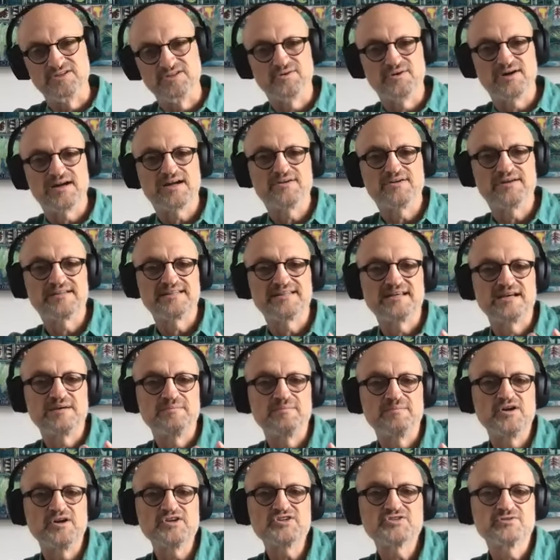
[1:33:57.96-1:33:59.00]
and you are
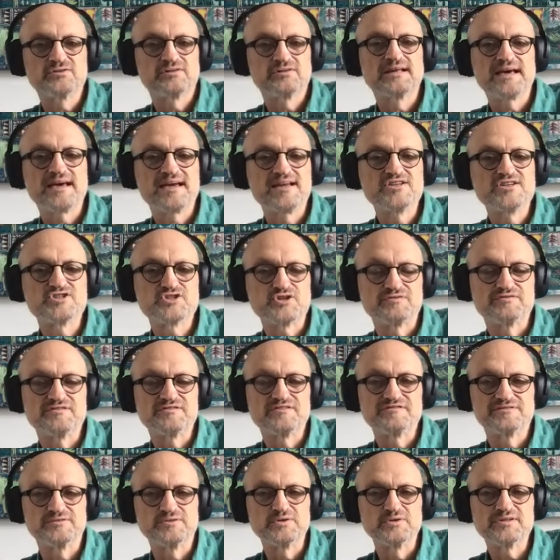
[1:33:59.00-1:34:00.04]
at the emotional
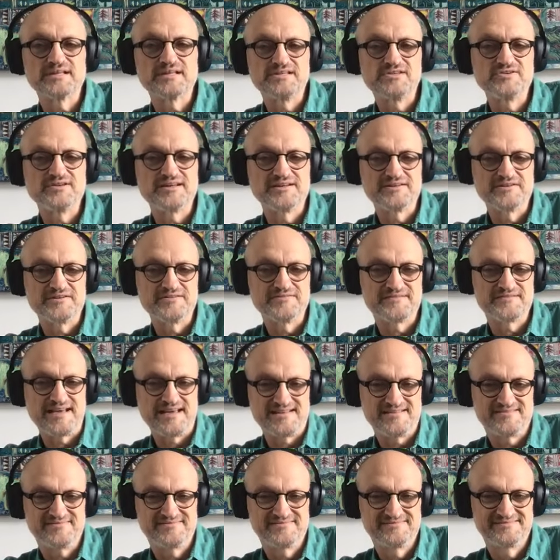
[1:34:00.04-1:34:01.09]
age of the floor that you get
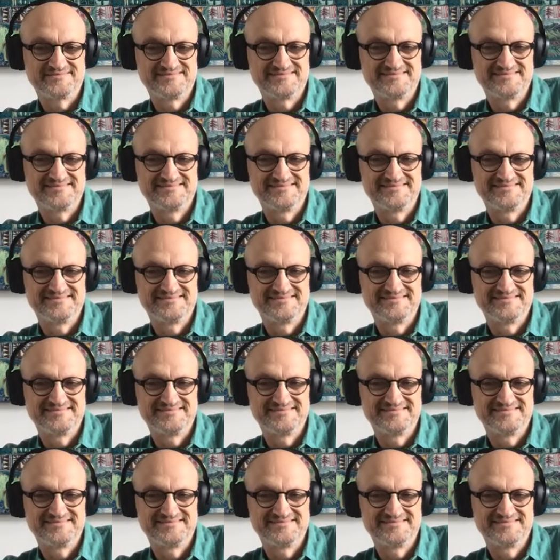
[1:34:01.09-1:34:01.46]
off at.